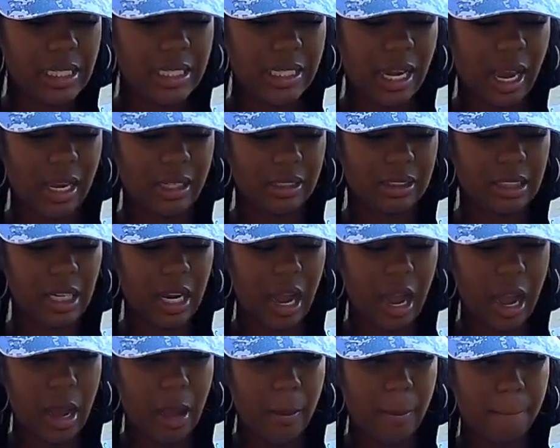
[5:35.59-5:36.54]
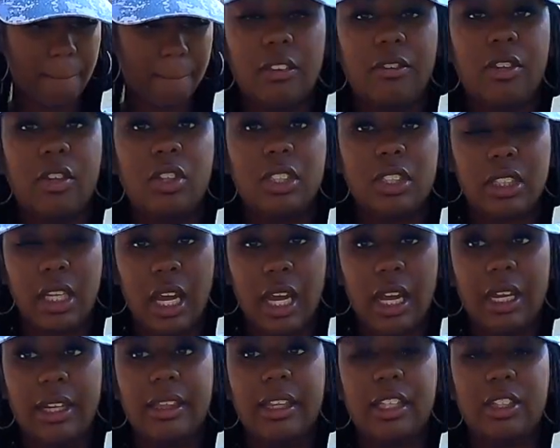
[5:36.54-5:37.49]
If you
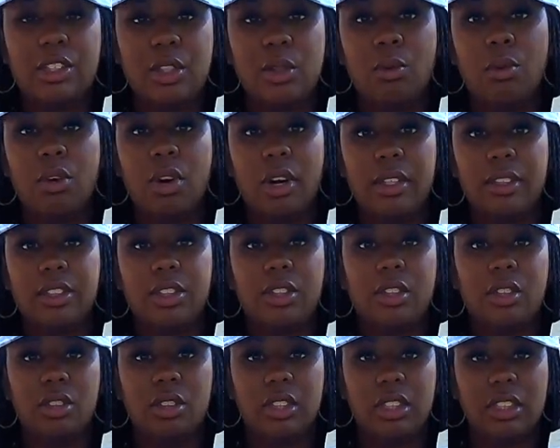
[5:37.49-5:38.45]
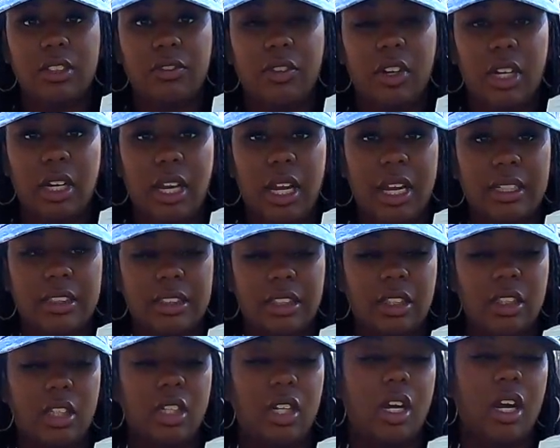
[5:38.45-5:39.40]
decide that you want to use this
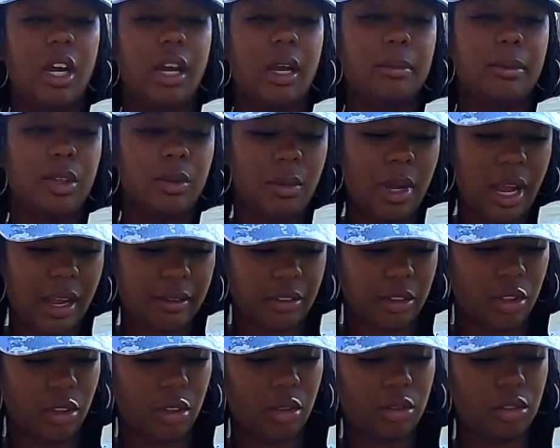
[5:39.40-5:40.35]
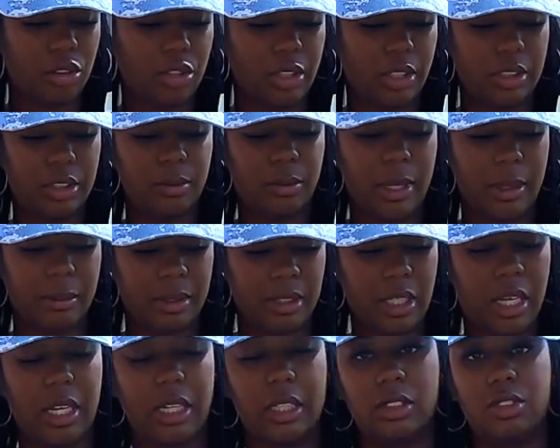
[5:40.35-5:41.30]
fertilizer, you will have to go to his
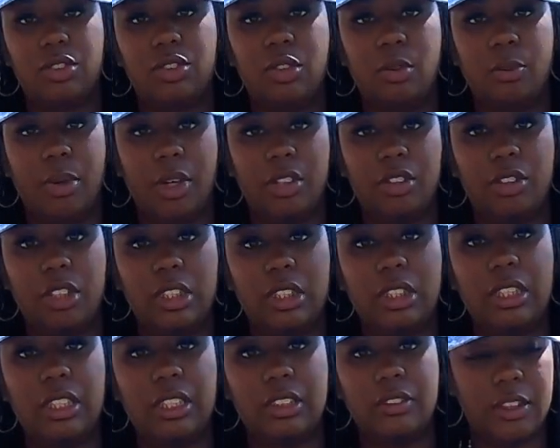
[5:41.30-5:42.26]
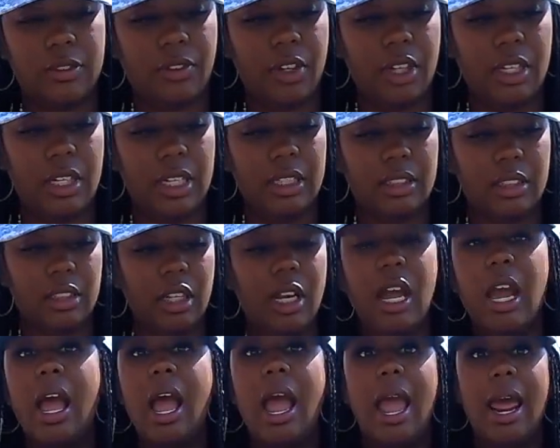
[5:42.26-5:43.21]
website to purchase this fertilizer.
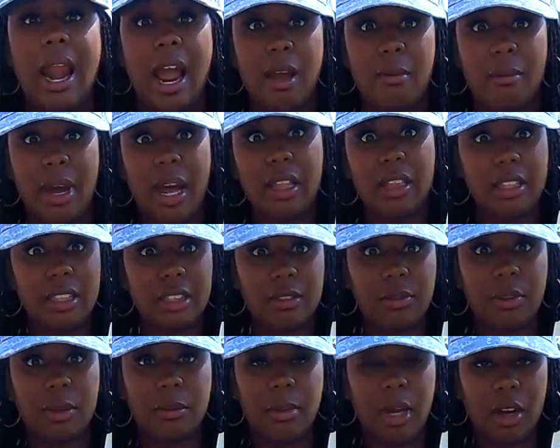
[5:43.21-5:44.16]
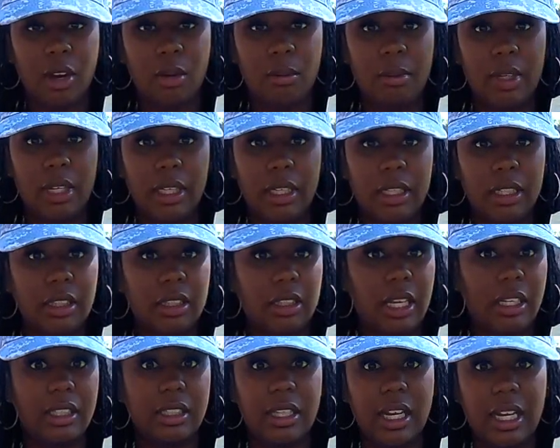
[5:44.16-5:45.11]
And I bought this with my own money.
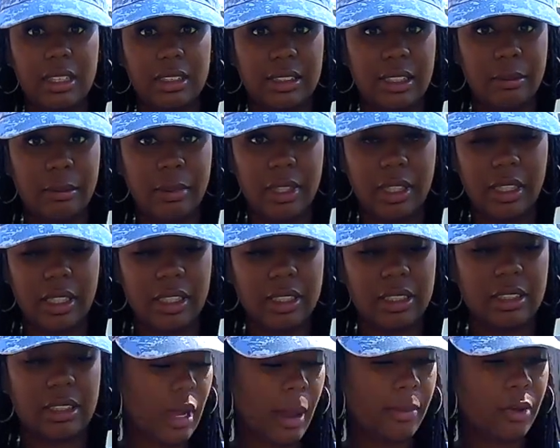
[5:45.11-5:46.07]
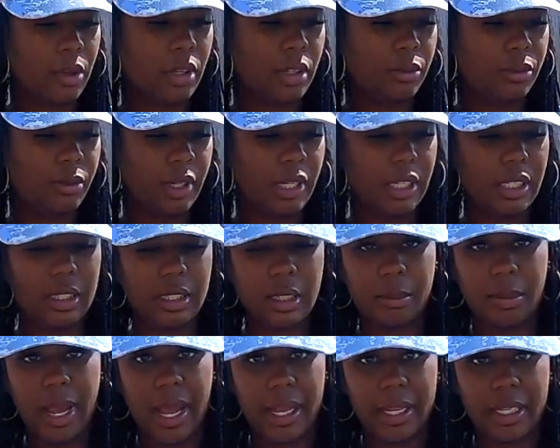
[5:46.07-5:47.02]
They did not send me this. I'm going to read the
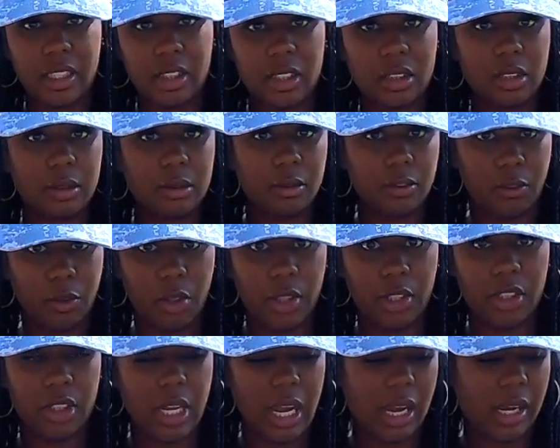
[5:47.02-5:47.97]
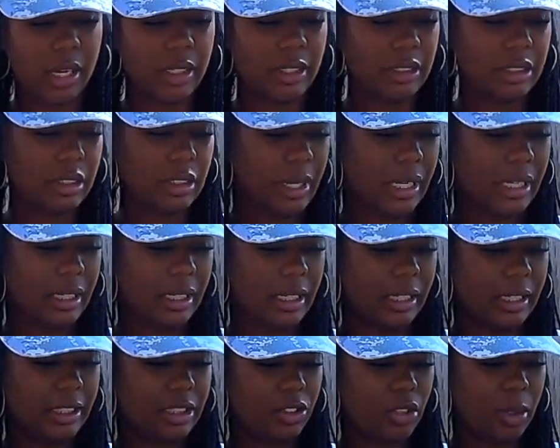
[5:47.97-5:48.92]
package for you guys, but the
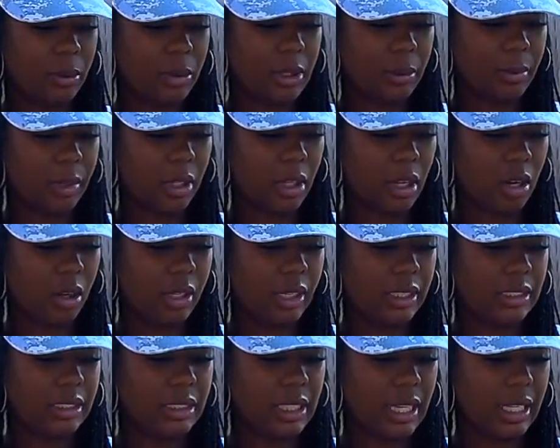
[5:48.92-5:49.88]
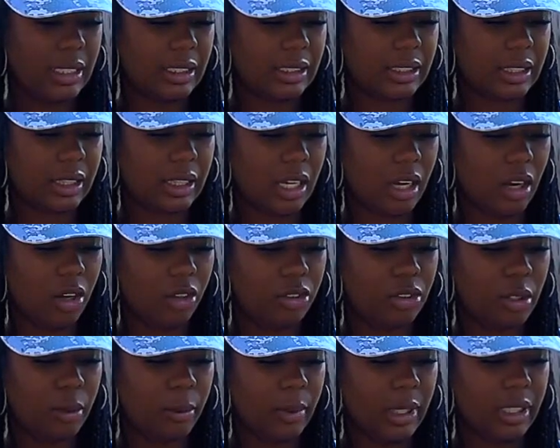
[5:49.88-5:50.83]
description below, it says the
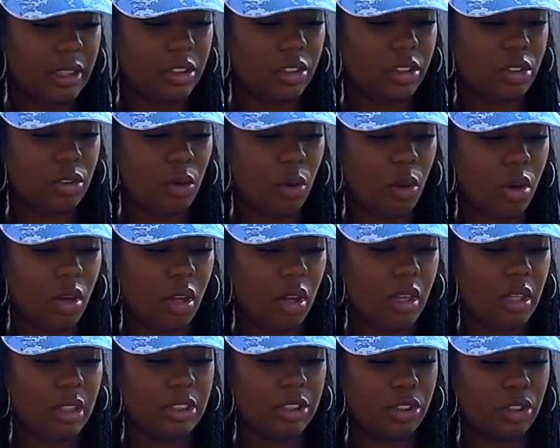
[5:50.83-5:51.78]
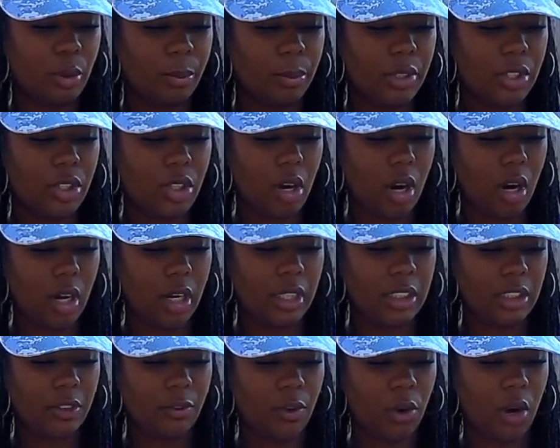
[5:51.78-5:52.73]
ultimate soil
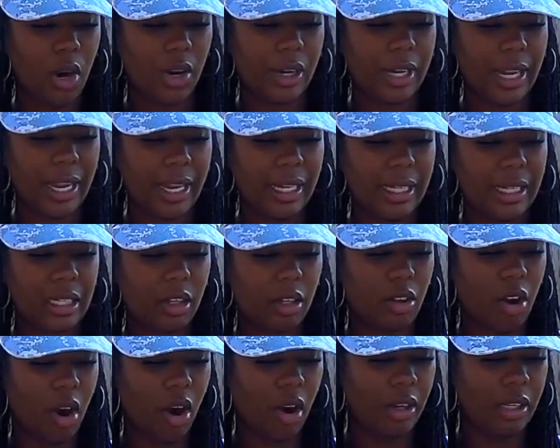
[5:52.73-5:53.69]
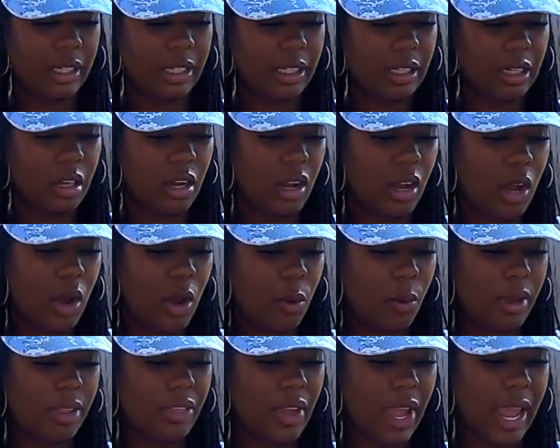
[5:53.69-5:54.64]
supercharge for organic gardening
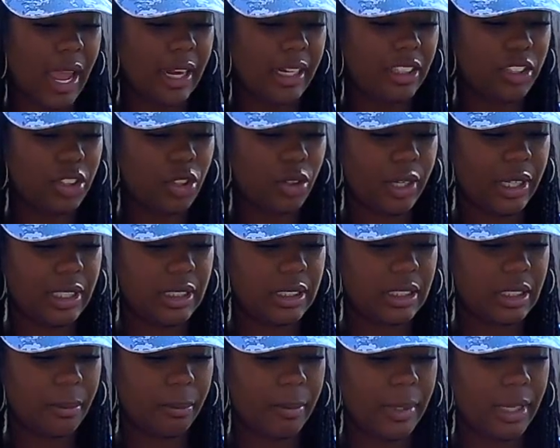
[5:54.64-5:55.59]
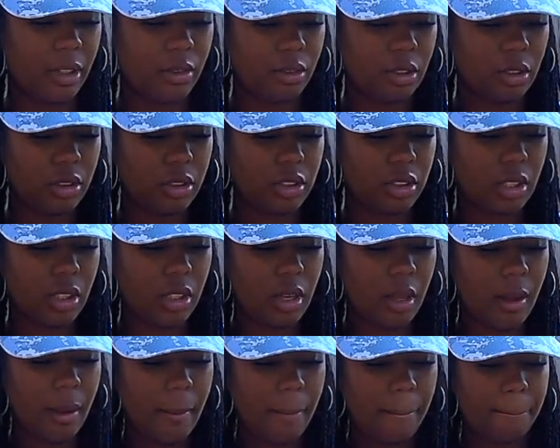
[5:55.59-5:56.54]
with added trace minerals,
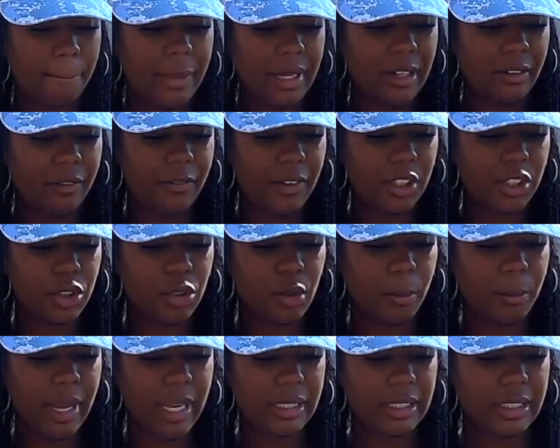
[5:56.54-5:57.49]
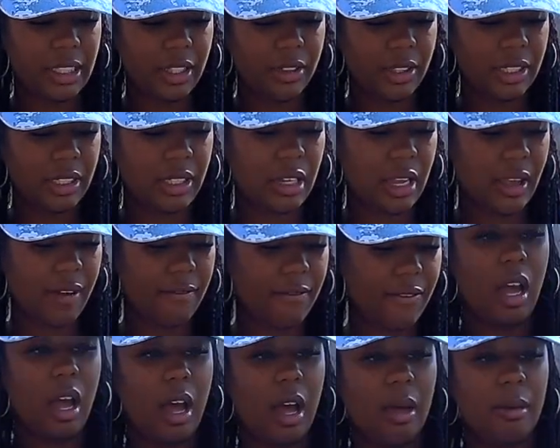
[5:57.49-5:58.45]
beneficial bacteria,
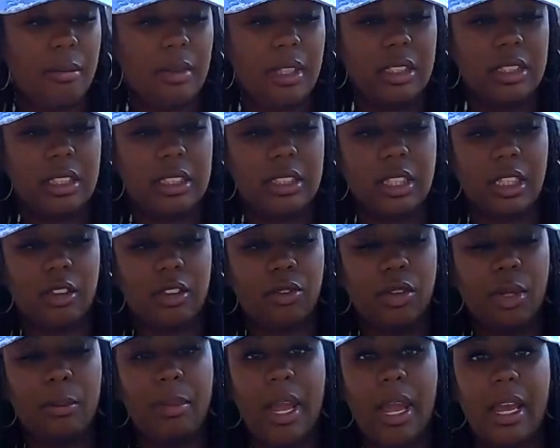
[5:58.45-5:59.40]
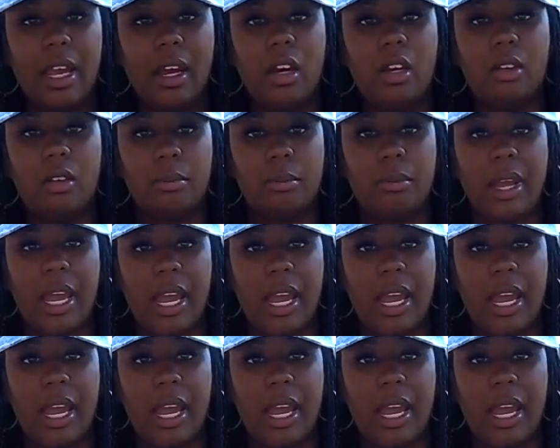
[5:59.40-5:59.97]
and this is a 3-pound